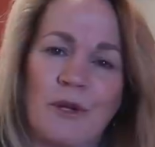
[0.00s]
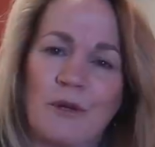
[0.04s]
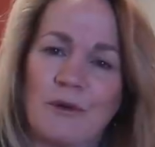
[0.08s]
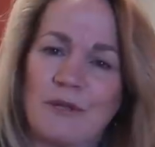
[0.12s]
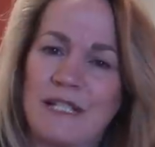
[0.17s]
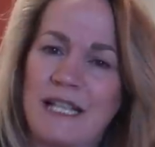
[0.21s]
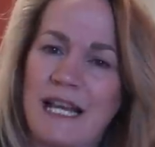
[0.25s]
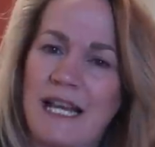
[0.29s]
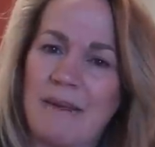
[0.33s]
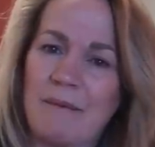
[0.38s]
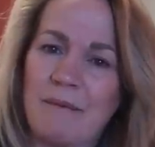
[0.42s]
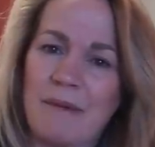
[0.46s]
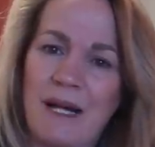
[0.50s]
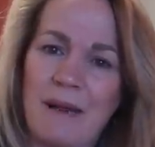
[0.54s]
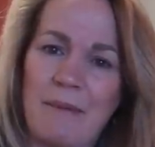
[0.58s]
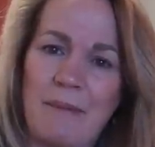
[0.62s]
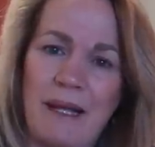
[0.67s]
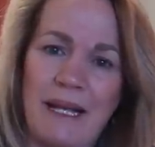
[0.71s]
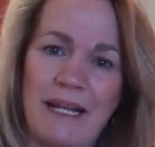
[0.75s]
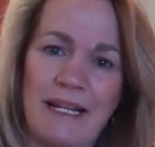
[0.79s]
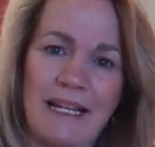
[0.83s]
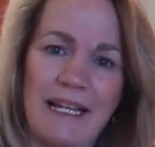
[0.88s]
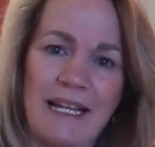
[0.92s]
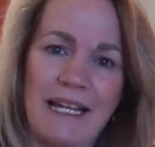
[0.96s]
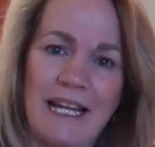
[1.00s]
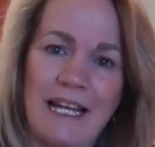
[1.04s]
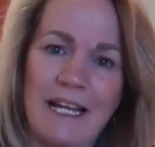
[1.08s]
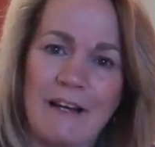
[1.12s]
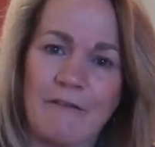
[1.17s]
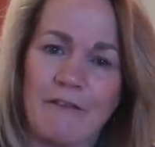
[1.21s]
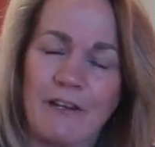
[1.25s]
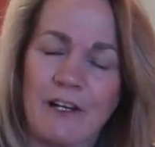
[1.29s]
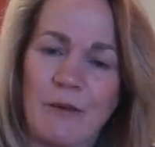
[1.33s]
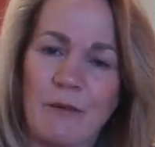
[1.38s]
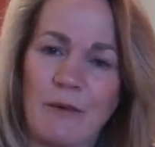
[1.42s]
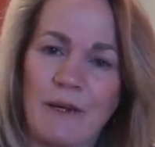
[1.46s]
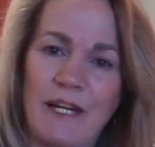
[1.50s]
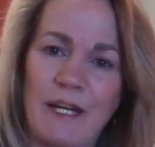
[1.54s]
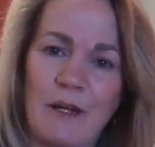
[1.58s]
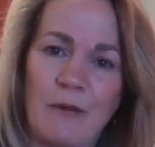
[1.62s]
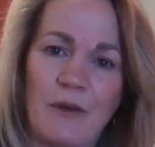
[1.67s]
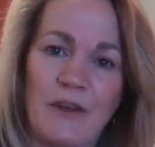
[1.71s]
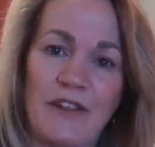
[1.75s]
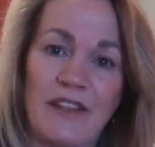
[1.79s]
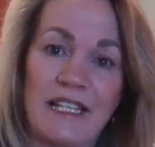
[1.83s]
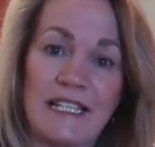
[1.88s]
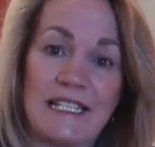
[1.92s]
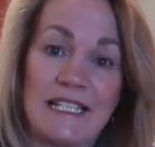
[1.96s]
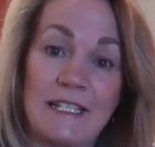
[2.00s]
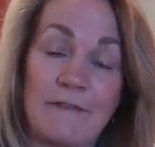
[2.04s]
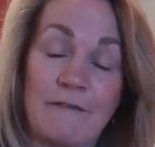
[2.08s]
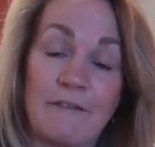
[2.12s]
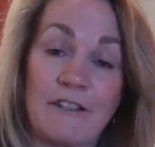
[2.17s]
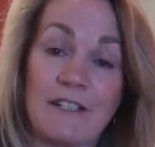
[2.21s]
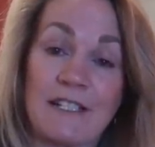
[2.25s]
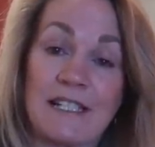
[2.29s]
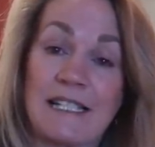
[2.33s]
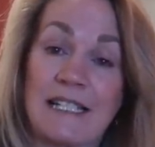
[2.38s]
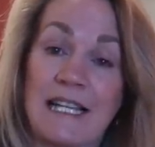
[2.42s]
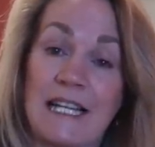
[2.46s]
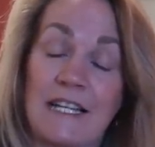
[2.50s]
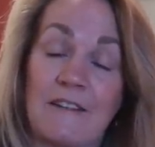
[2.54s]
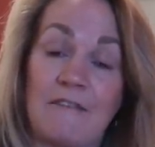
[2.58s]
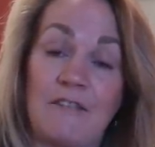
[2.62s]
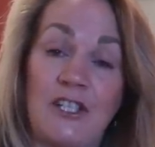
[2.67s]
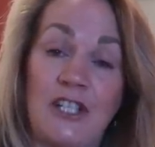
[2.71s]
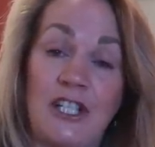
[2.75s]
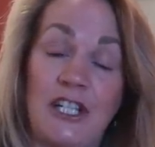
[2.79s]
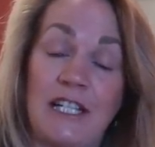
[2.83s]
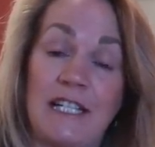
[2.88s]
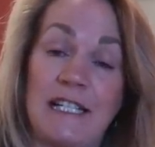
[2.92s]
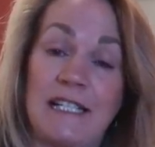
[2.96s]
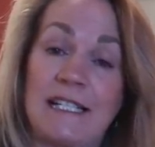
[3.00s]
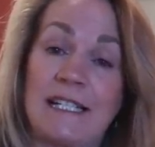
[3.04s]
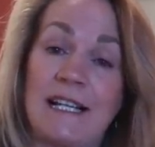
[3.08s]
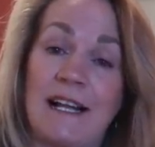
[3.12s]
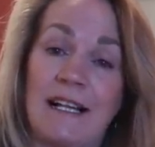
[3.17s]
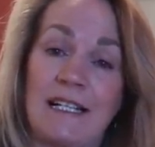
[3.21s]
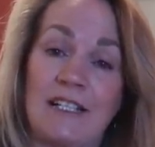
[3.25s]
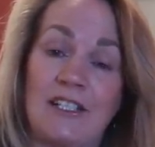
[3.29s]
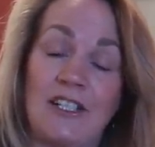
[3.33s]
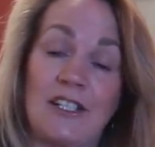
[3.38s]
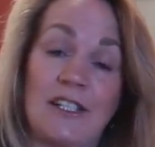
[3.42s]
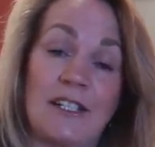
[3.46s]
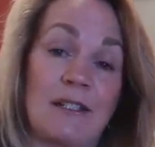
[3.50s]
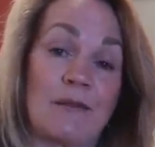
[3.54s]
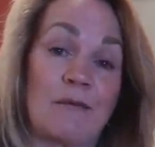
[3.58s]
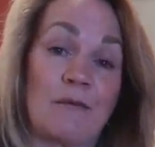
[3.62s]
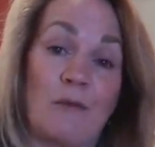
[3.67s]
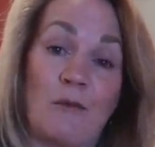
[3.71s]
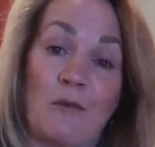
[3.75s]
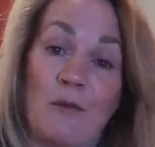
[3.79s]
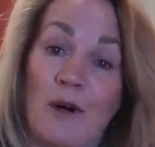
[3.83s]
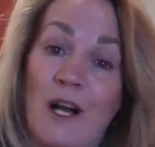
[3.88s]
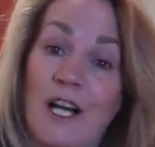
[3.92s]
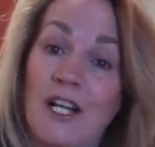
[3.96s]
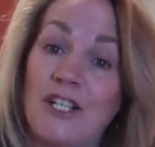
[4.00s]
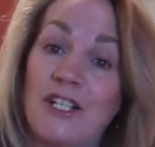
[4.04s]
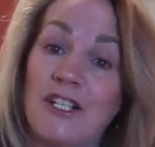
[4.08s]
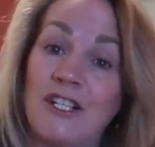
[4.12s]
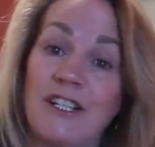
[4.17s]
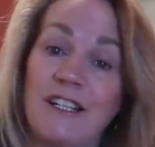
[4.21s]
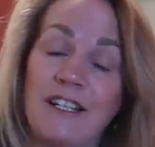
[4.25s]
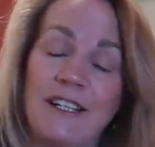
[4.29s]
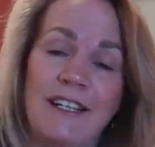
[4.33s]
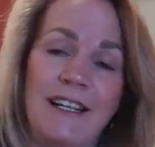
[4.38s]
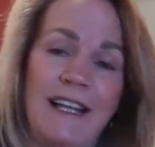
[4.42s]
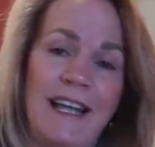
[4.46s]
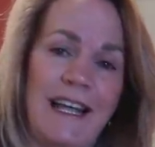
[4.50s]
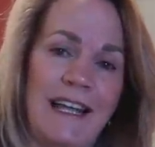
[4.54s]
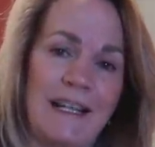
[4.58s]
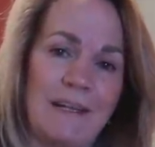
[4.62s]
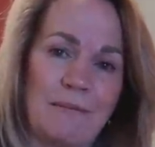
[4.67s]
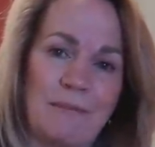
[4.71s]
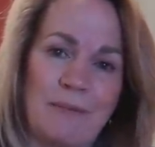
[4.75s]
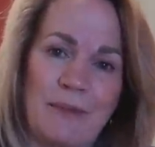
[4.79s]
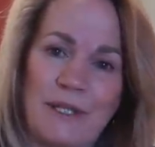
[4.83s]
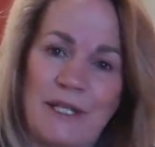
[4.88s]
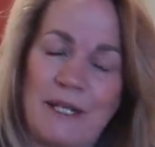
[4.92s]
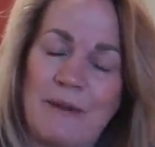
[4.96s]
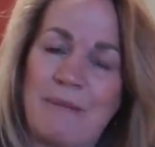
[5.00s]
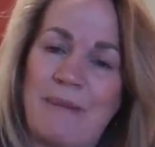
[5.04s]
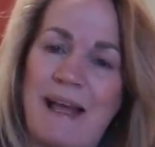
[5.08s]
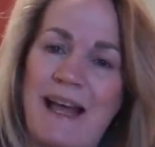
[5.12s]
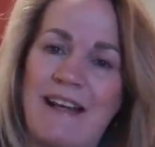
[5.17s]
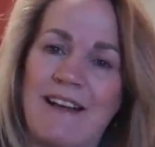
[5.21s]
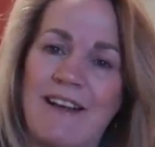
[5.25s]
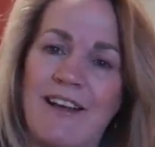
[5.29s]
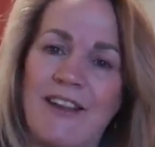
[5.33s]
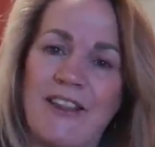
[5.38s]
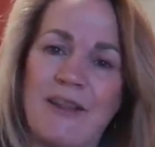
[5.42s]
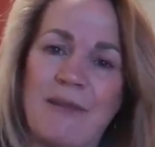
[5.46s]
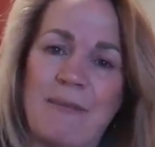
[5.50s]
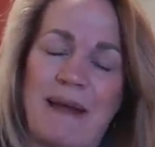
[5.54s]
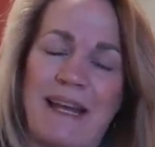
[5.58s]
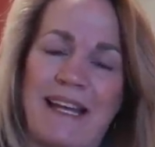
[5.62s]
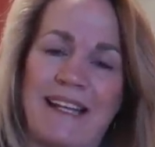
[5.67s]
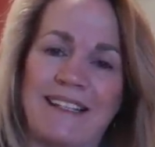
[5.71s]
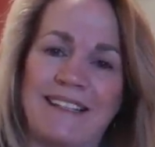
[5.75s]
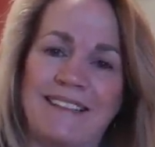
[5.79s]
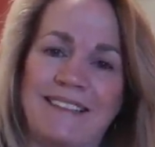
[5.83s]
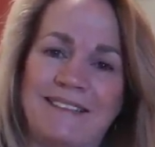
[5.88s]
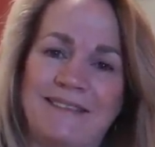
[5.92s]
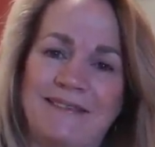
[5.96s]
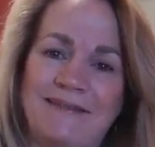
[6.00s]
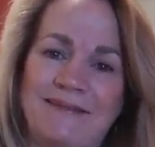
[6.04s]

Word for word: rotate my bedding every week with a different set of sheets. I just wash and put it back on the bed.